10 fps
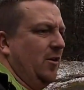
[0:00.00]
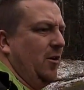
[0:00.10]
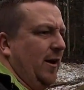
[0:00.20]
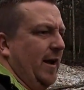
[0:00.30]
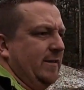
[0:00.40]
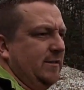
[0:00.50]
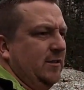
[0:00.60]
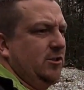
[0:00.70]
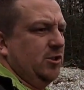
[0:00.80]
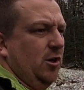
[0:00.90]
long as the
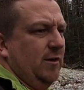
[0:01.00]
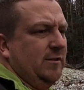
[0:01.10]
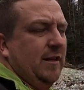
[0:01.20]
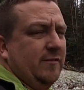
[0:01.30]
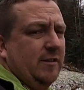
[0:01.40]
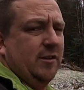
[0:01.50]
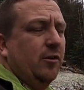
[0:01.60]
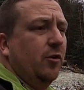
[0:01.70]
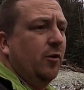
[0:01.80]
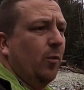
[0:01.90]
insurance gives us a
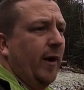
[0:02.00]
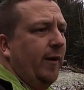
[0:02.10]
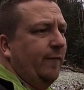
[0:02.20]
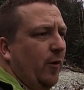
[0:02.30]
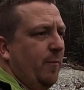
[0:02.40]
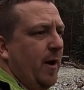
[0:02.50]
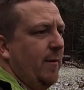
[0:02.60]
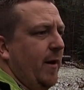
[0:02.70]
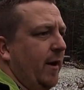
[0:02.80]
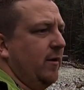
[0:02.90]
good rate for a
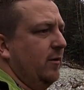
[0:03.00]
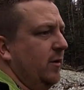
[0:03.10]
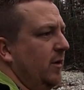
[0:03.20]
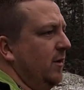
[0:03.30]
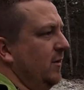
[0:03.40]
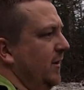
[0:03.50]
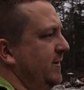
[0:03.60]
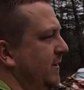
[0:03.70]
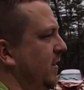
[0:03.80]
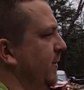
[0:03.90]
buyback.
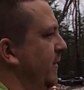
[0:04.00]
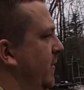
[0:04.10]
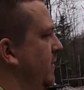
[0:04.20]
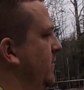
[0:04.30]
Listen to the beaver.